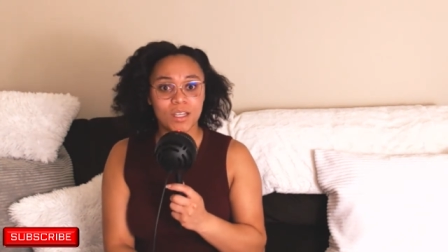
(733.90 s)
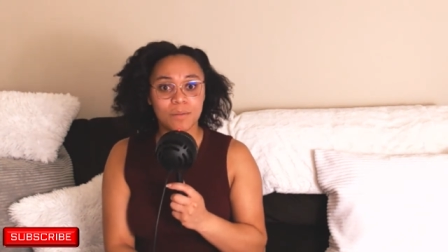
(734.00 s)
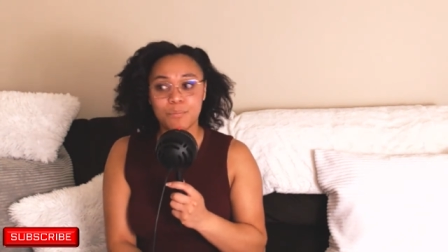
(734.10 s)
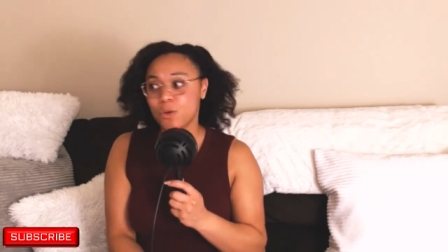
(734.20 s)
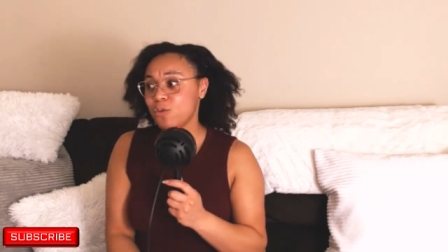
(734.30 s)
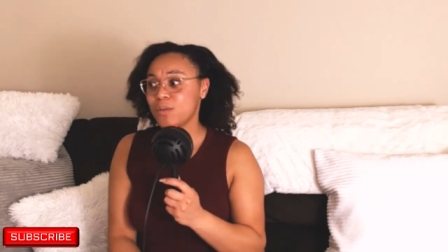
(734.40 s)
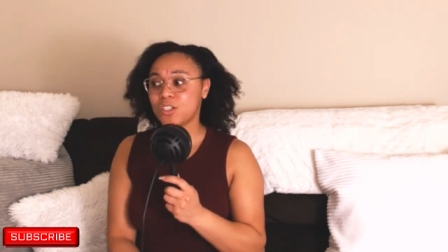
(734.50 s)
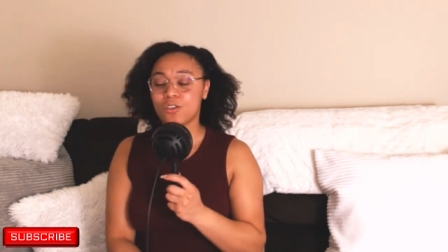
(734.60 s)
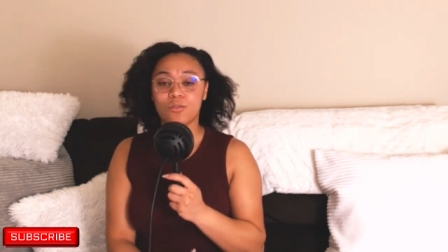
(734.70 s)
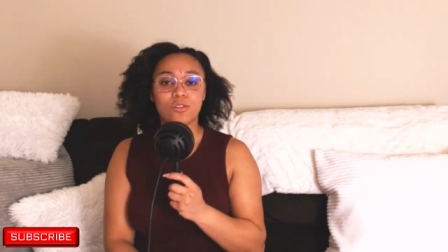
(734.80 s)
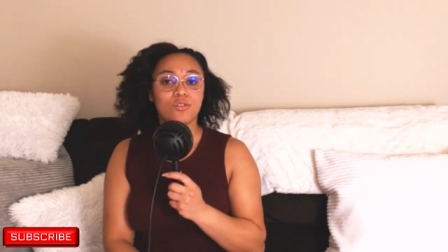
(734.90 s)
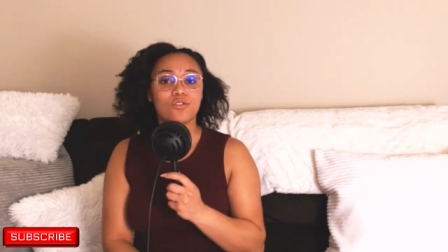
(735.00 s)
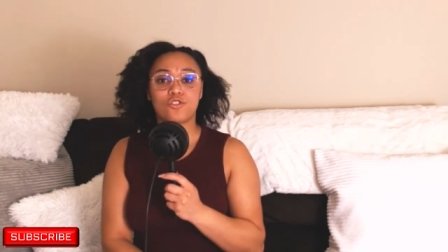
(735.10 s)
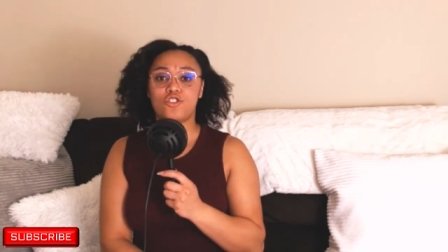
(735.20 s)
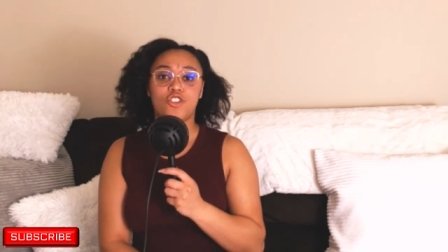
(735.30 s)
building materials
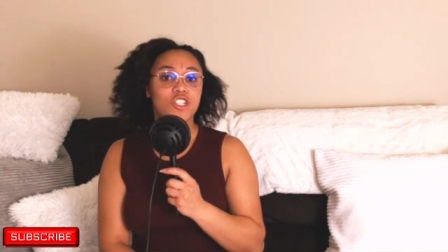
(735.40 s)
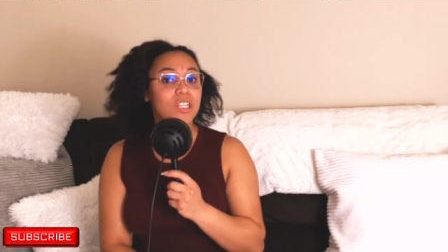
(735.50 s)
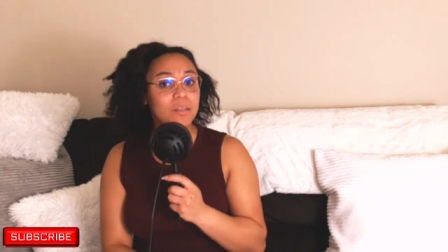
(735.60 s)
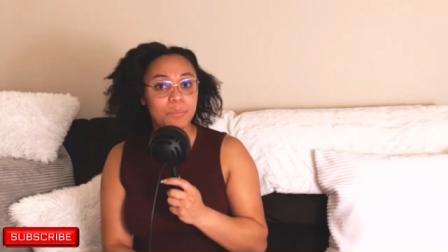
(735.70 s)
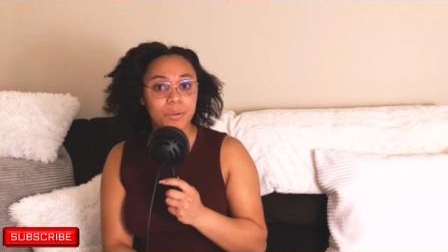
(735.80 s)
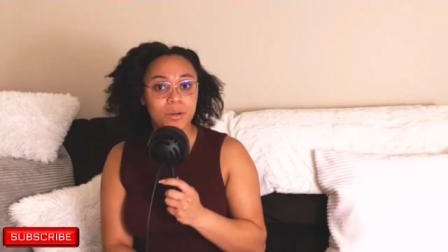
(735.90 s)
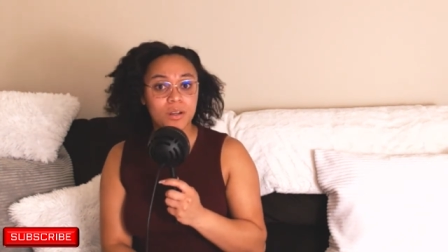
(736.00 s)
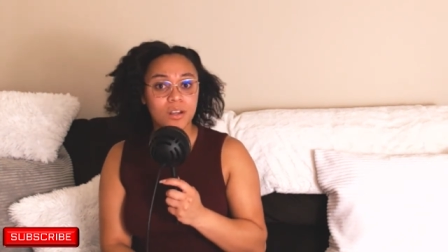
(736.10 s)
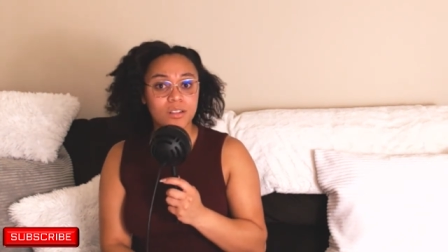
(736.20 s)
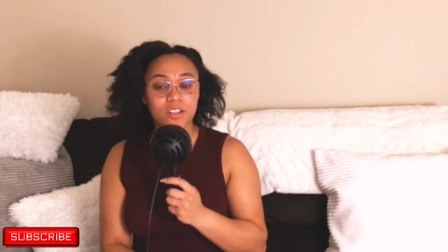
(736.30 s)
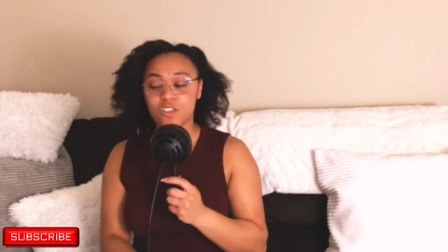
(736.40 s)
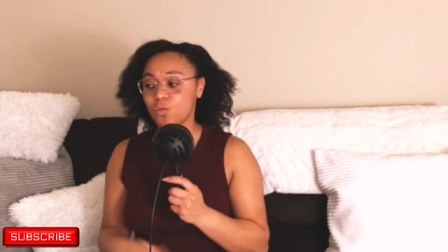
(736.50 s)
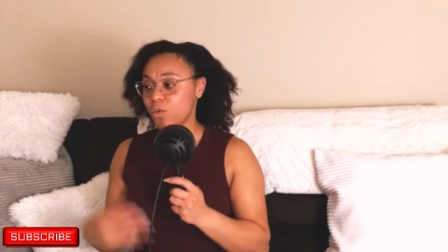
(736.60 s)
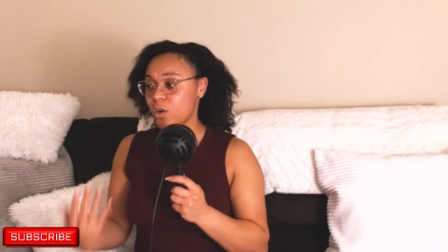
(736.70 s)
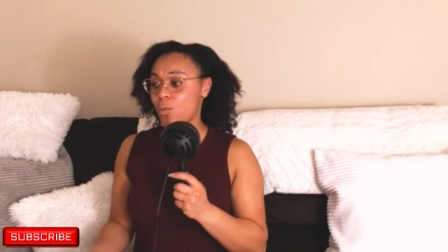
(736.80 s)
are cheap. They just
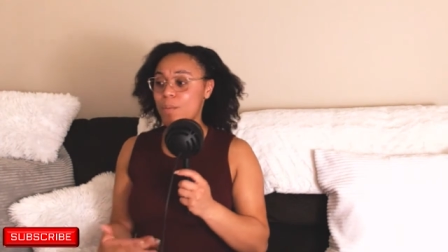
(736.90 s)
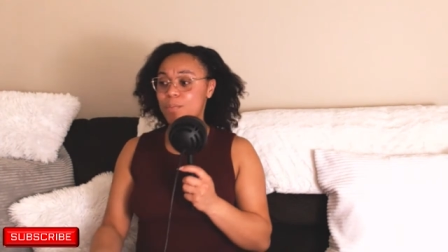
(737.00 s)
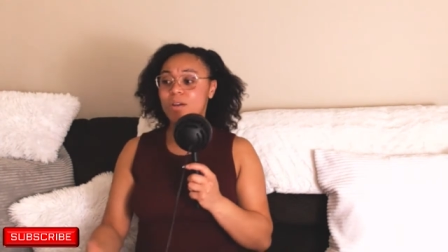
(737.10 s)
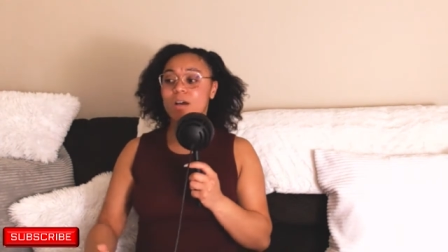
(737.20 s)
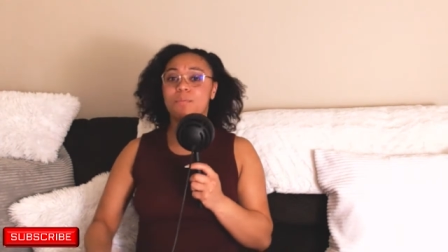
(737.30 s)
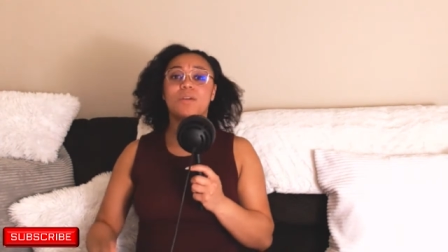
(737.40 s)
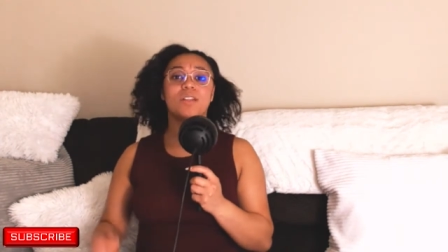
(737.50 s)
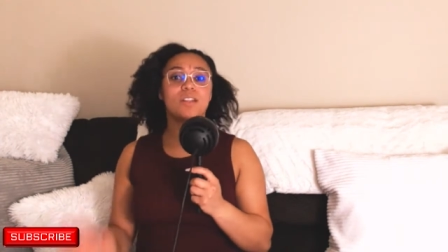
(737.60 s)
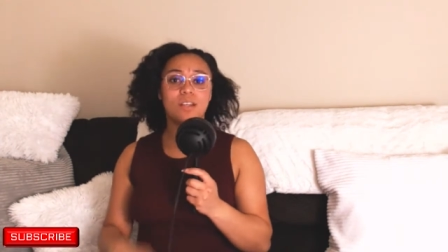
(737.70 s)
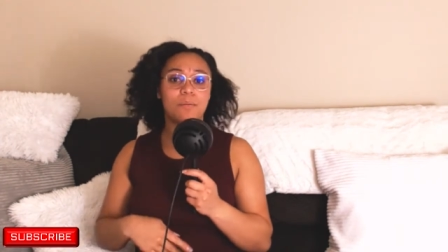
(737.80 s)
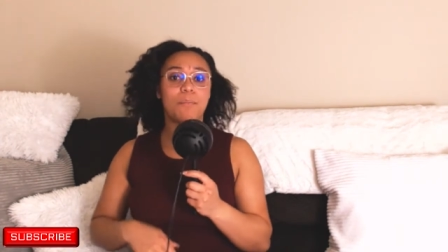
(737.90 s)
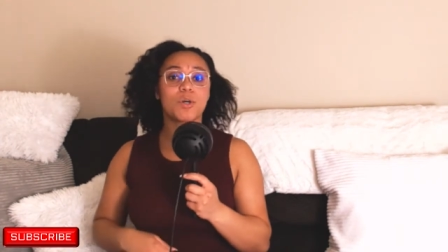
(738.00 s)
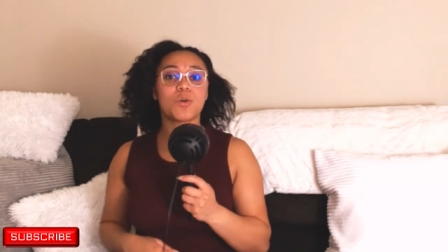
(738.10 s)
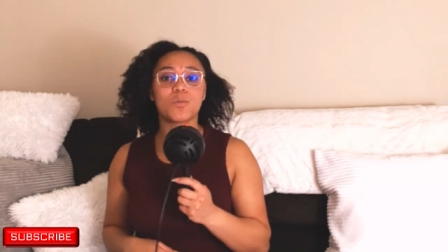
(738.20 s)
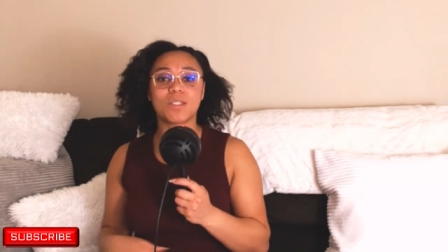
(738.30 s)
want to whip it up and
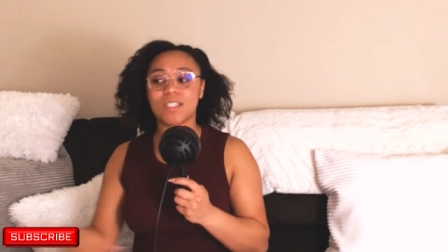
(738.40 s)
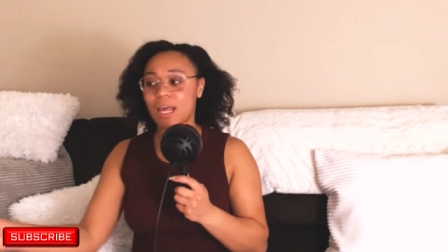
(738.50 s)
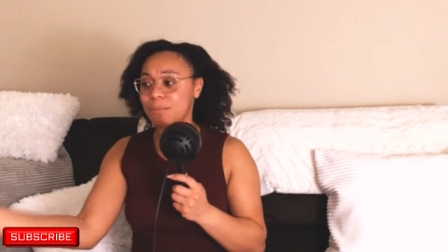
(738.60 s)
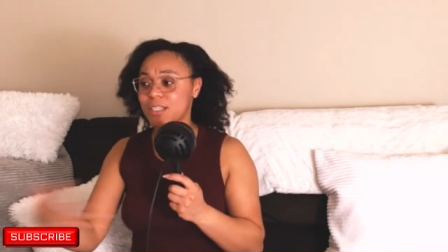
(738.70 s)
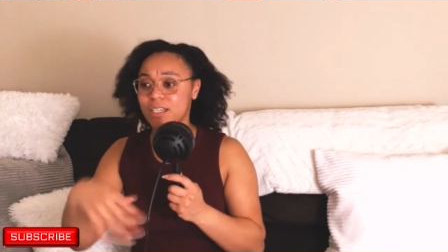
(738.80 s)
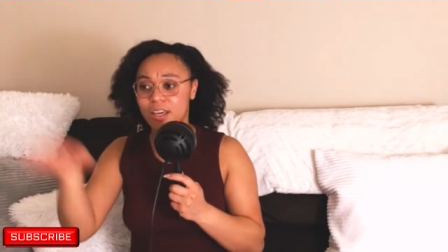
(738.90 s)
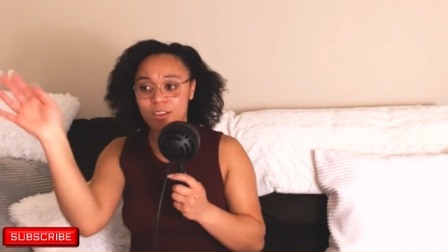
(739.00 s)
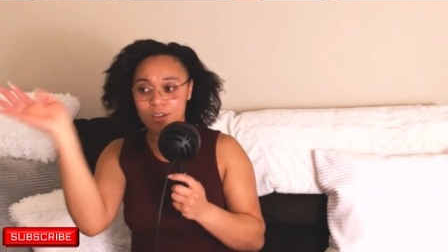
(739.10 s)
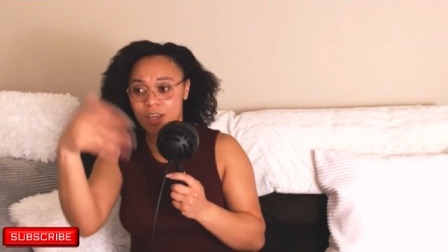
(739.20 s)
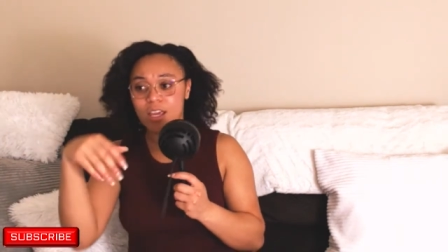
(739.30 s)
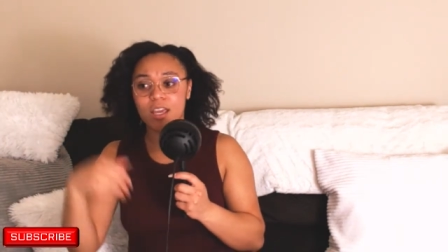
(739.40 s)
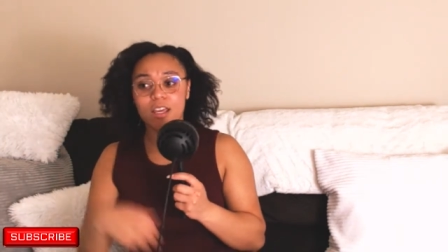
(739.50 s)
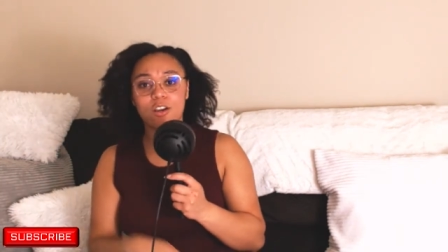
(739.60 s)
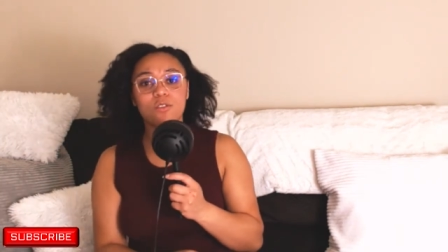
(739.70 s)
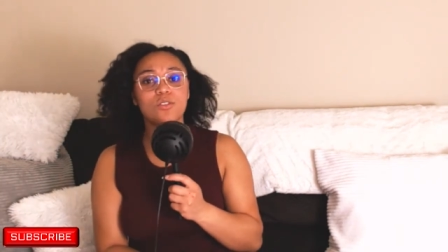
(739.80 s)
boom, slap it together
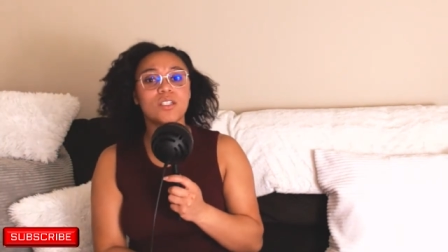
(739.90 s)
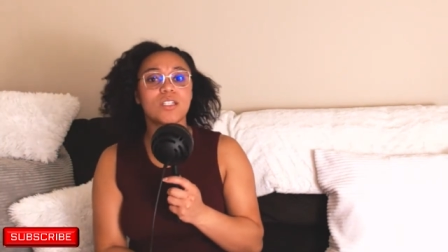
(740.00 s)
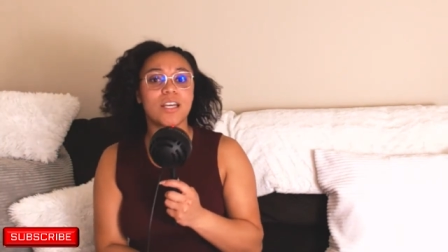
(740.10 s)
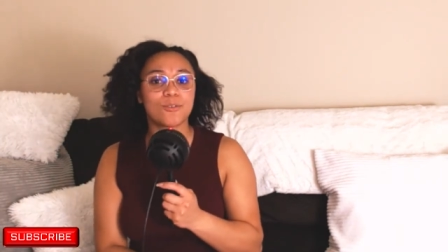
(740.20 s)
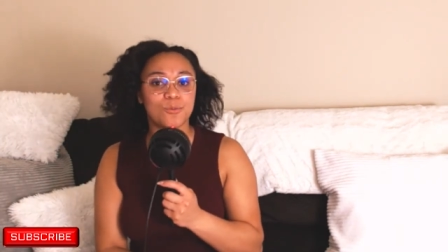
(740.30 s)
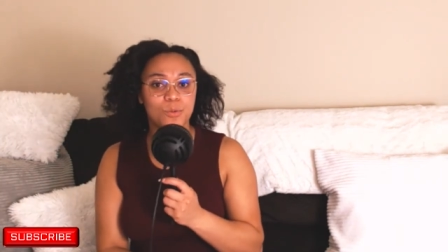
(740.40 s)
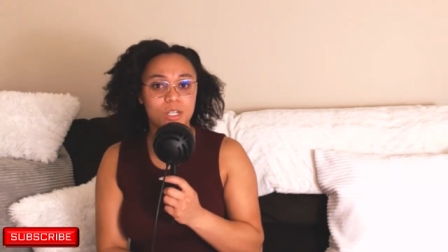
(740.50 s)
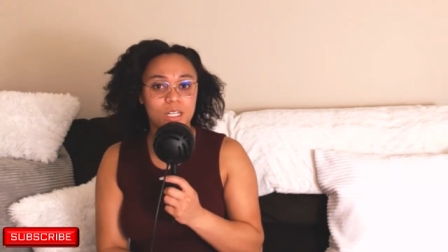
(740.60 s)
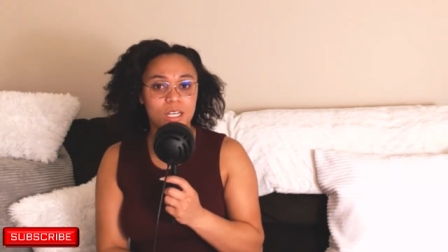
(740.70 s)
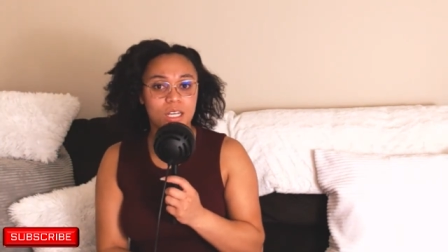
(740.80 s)
and go to the next one.